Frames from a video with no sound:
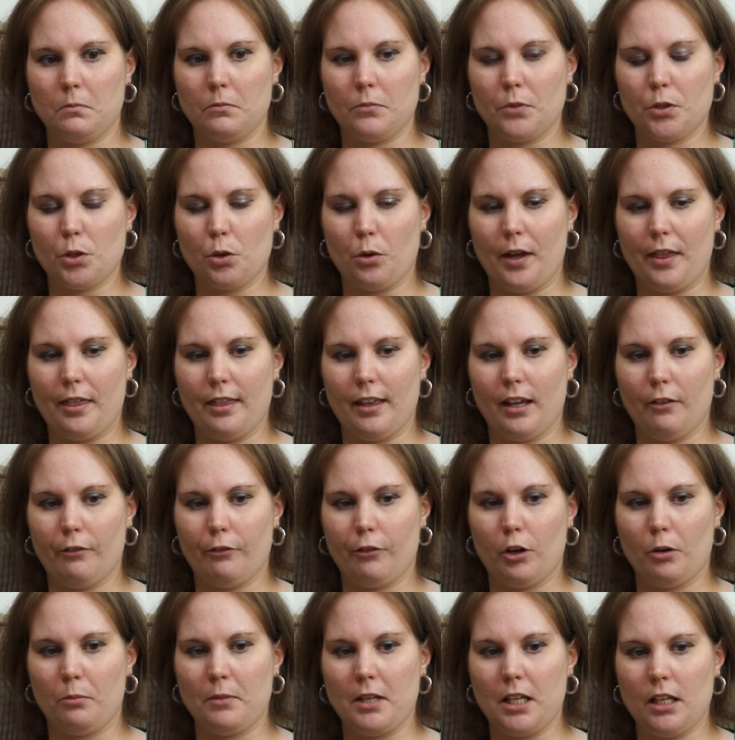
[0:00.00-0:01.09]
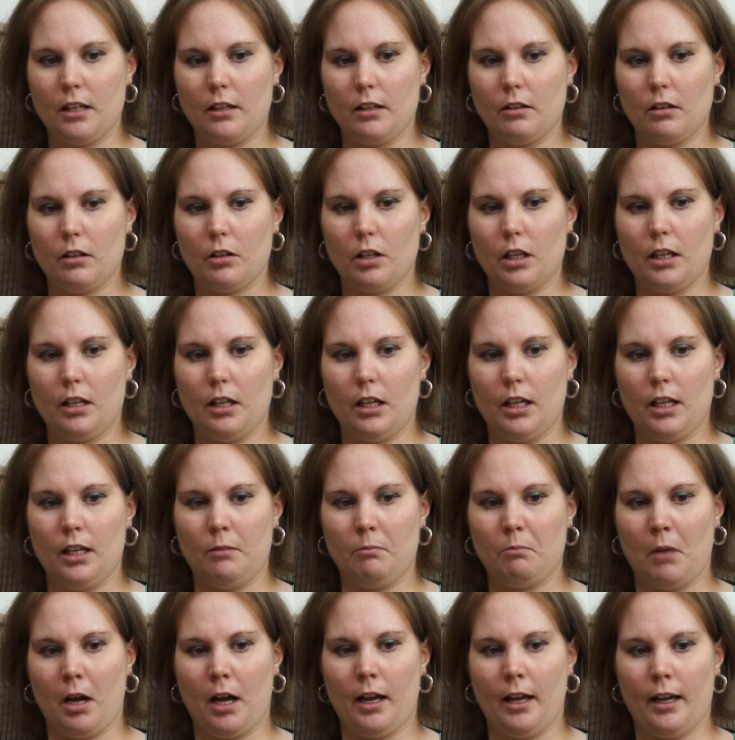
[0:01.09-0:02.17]
So I think for me, in
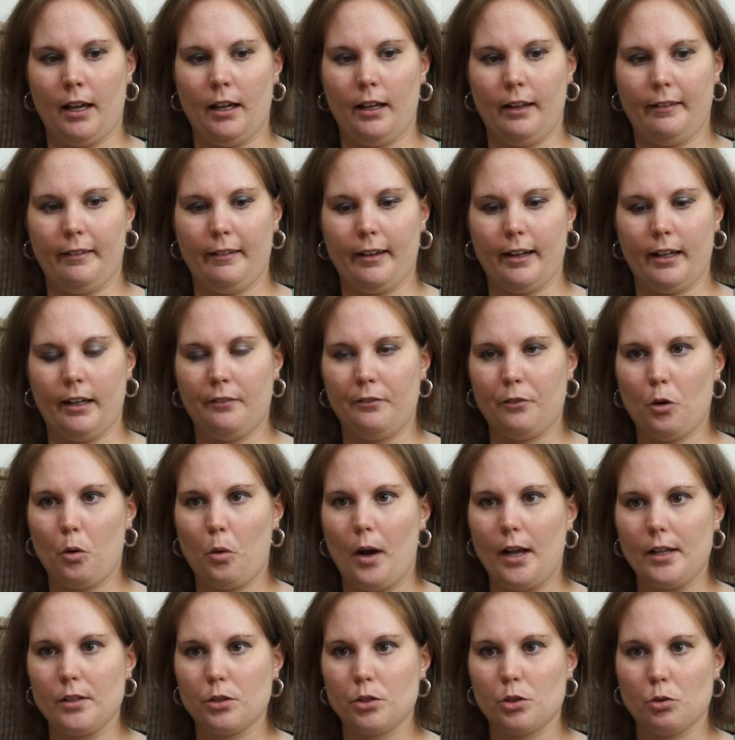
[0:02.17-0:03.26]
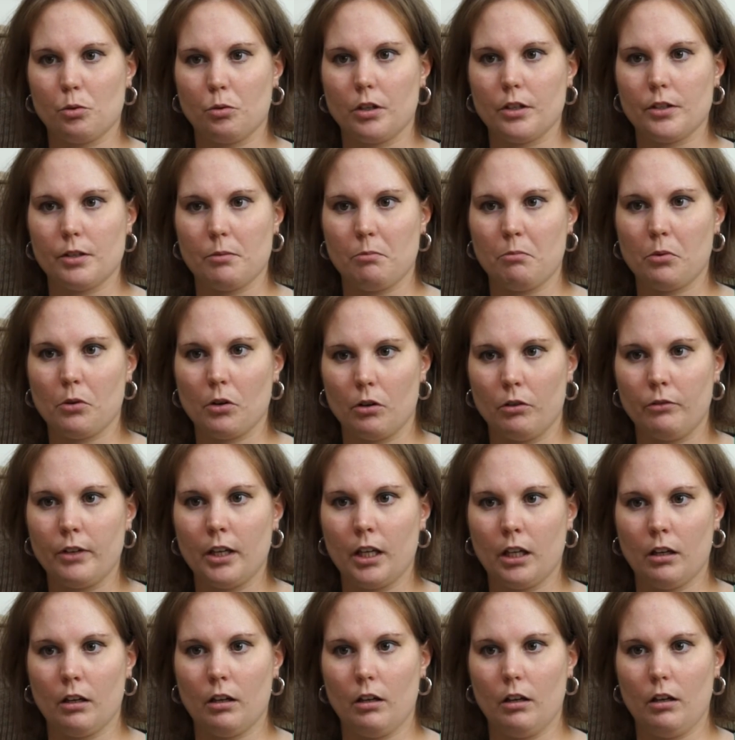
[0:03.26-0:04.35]
my kind of quest towards
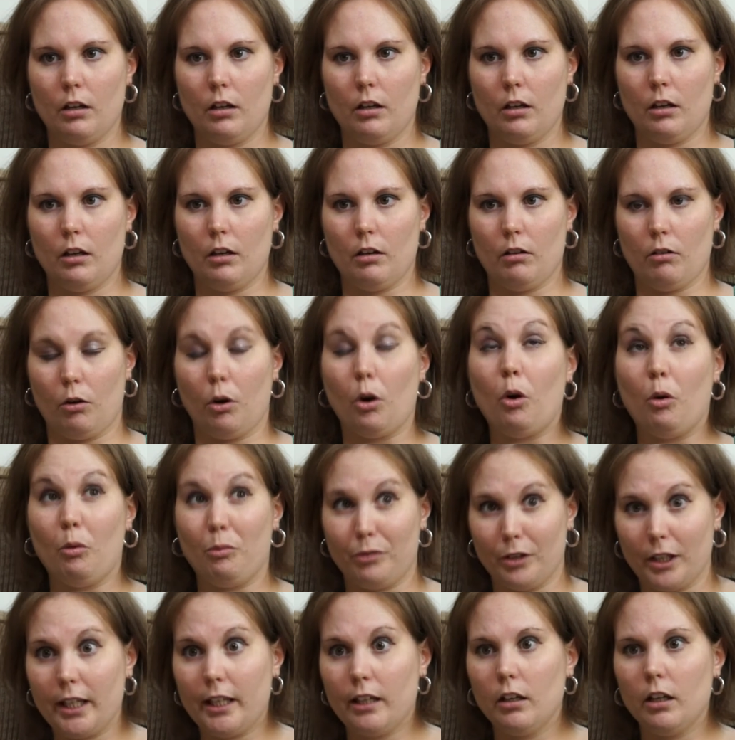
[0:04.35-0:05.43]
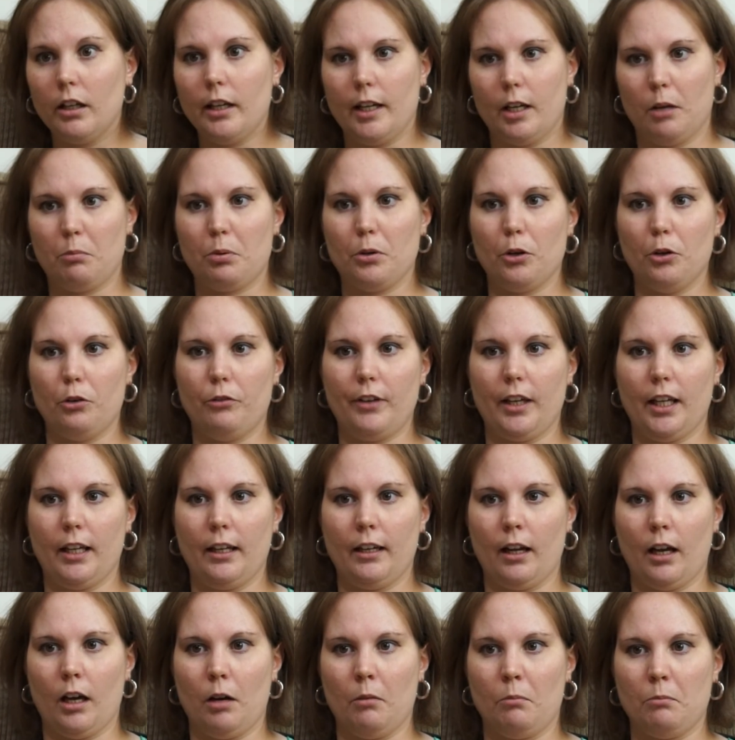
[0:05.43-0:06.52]
improving, or hopefully improving
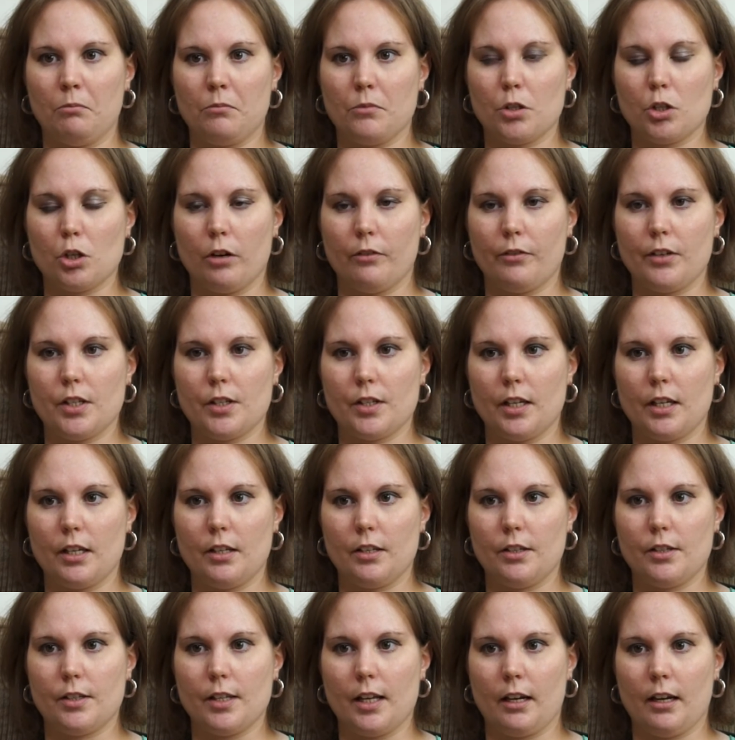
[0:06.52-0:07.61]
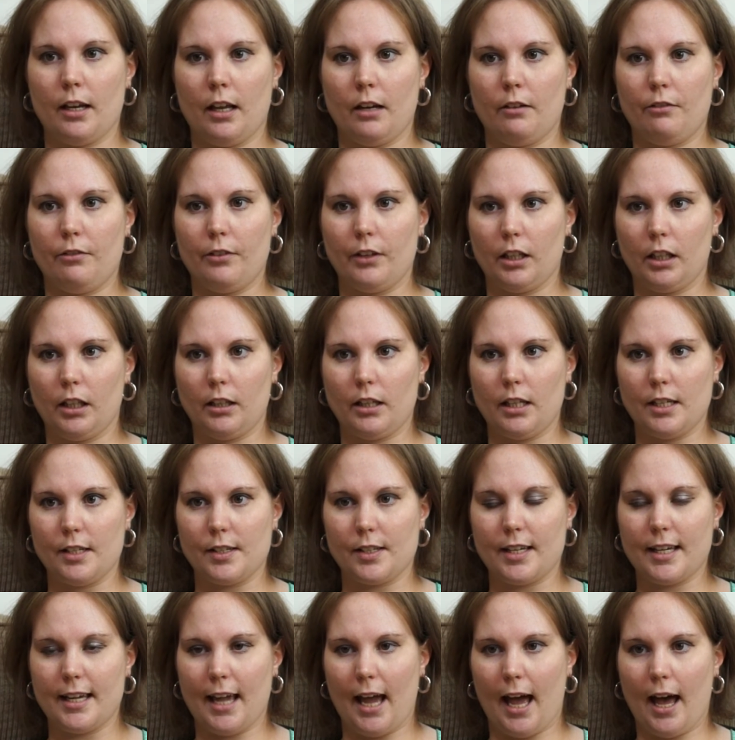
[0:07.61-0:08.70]
services and filling these
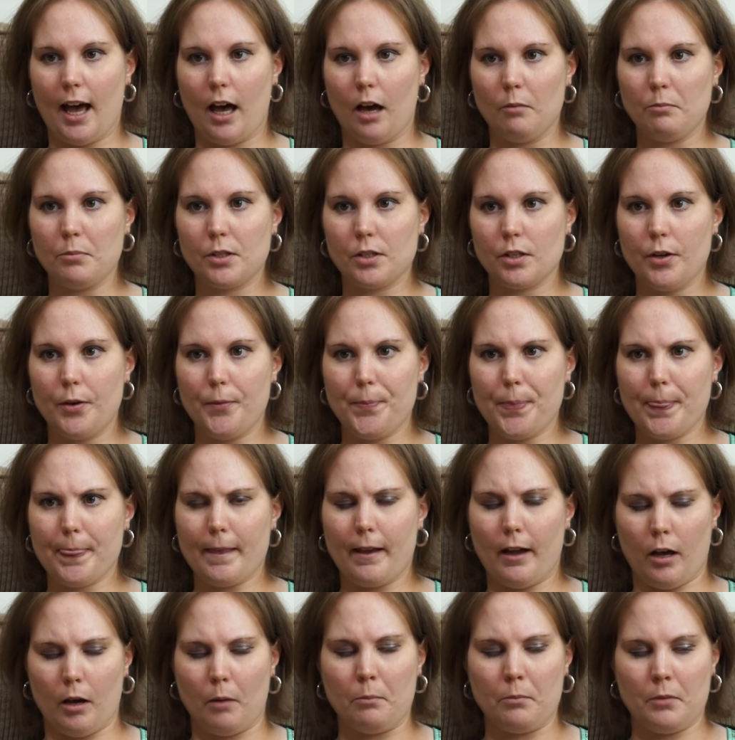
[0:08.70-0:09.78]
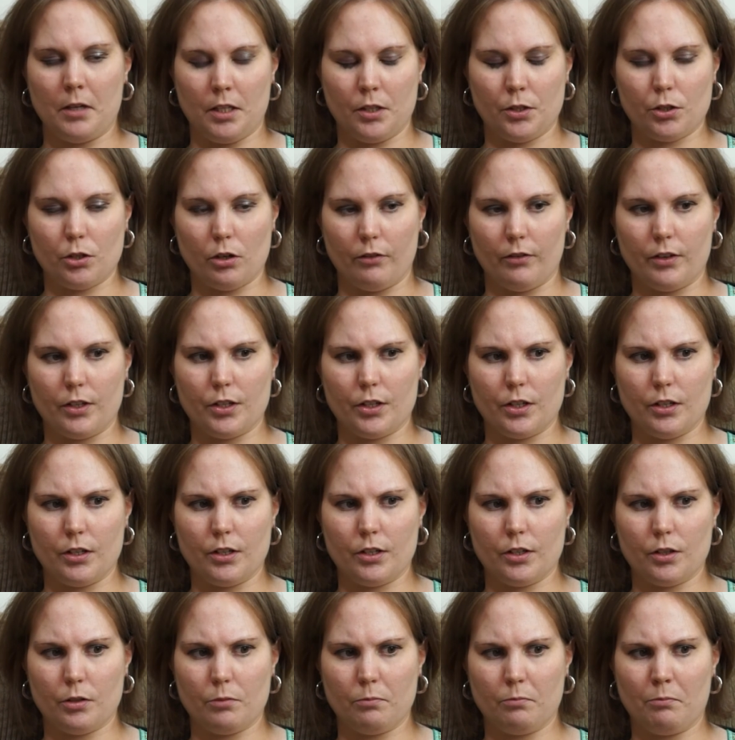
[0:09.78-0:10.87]
gaps in
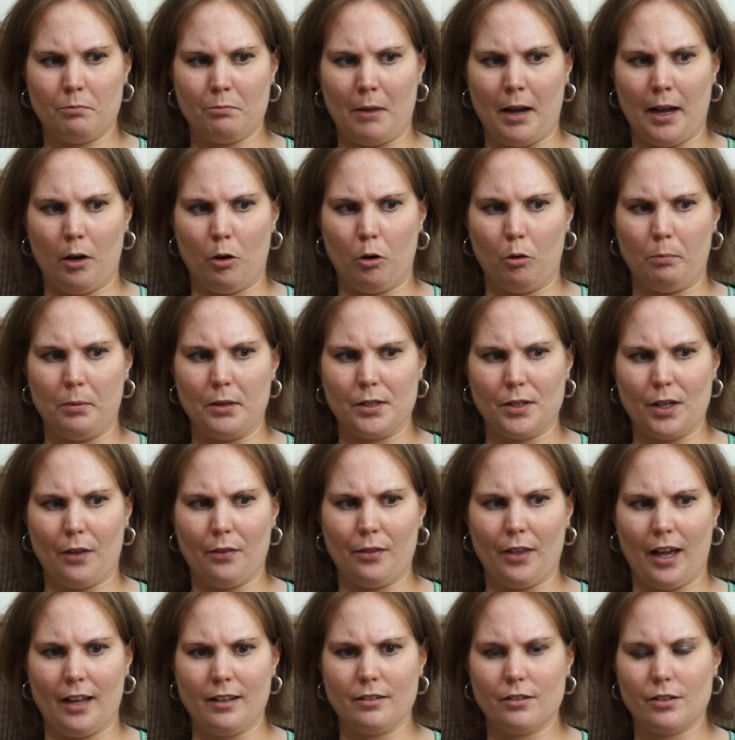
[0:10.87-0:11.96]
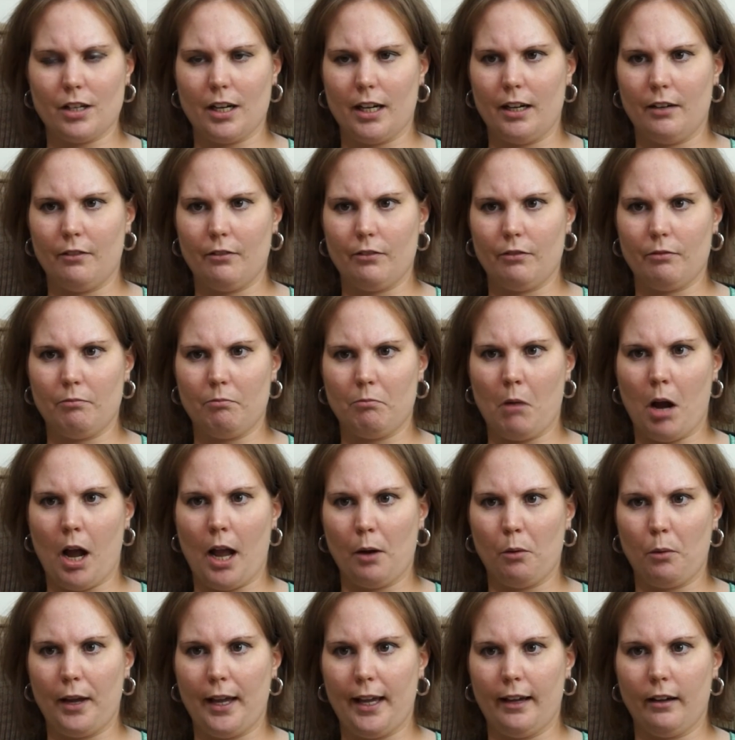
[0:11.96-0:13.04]
services, my hope is that that's kind of my
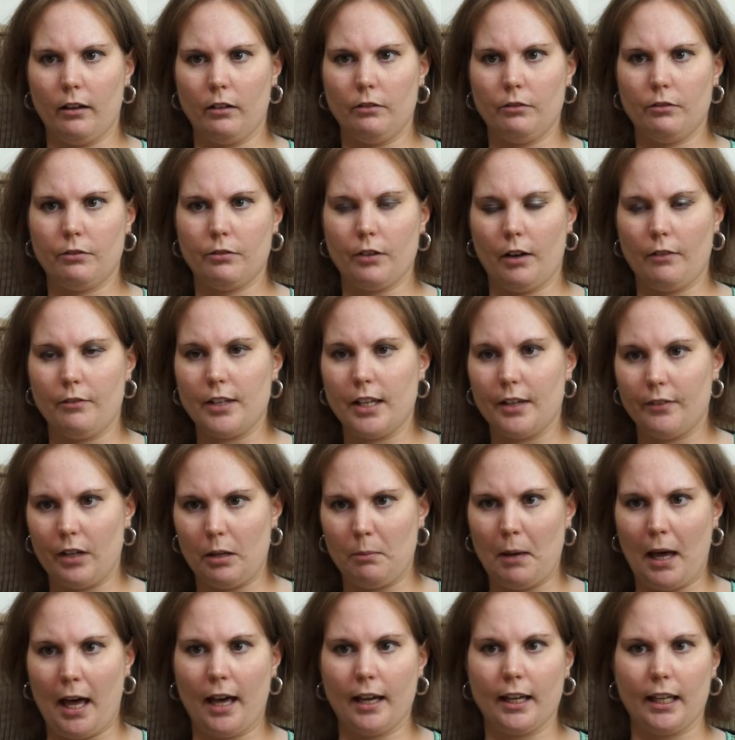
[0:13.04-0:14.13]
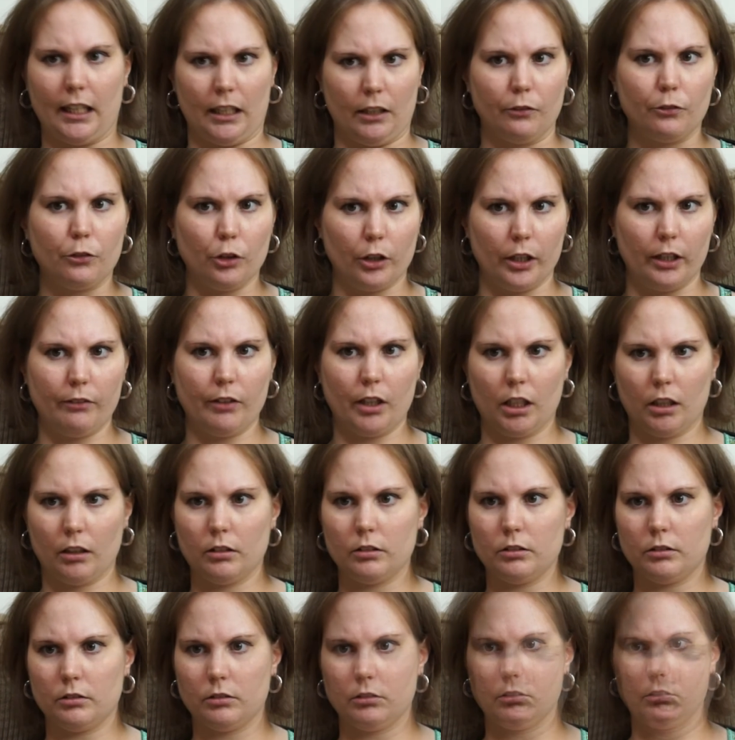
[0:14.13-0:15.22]
way of giving back and of grieving.
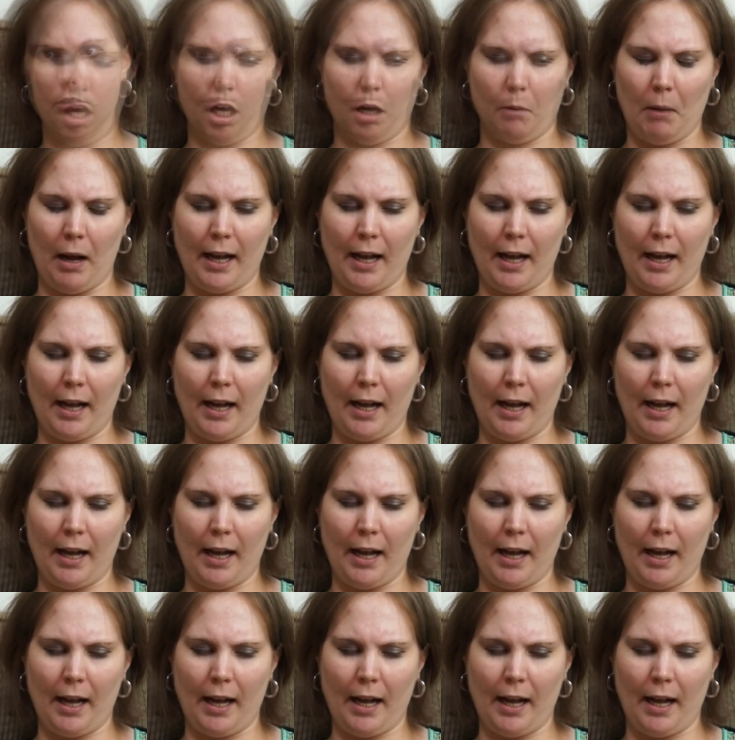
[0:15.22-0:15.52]
Mm-hmm.